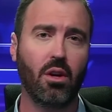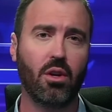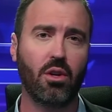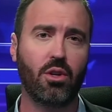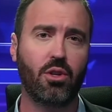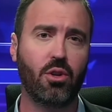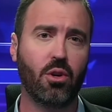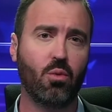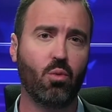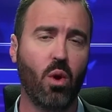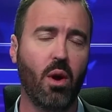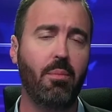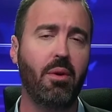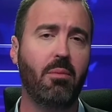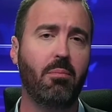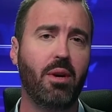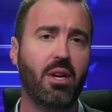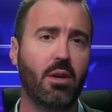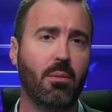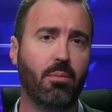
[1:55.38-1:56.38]
Should women
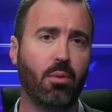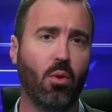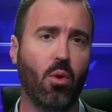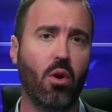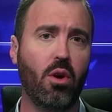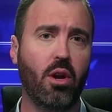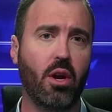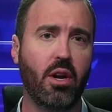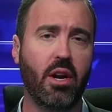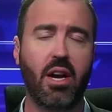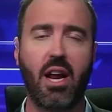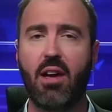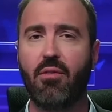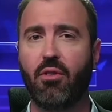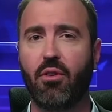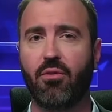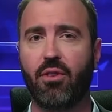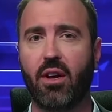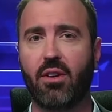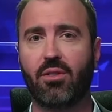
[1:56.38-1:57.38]
be deployed on a
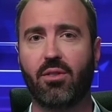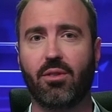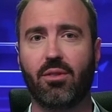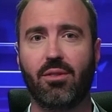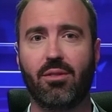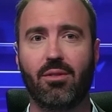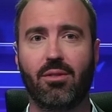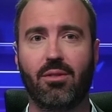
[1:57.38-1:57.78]
naval vessel?